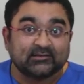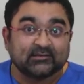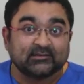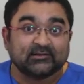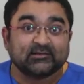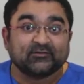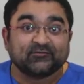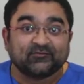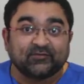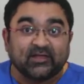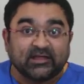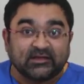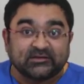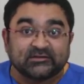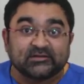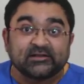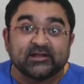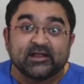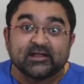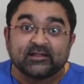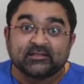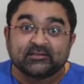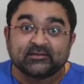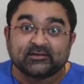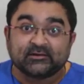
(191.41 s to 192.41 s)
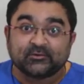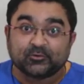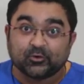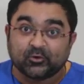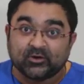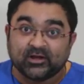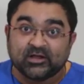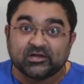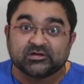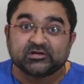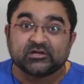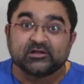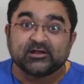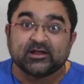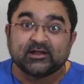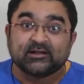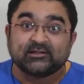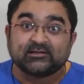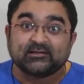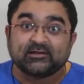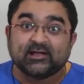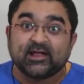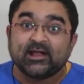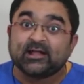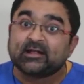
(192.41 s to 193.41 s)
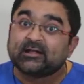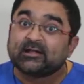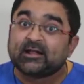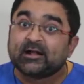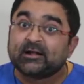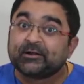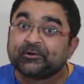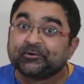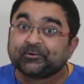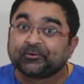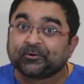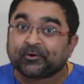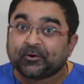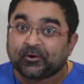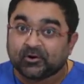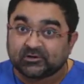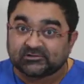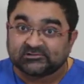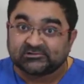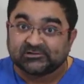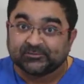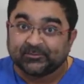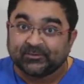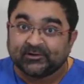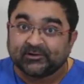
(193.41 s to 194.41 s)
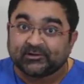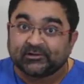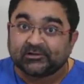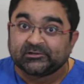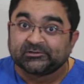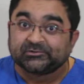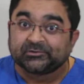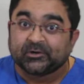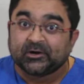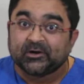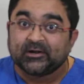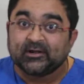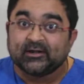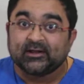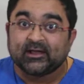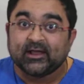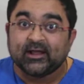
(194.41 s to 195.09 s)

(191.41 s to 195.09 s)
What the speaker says: the flexion and the rotation at the atlanto-occipital joint,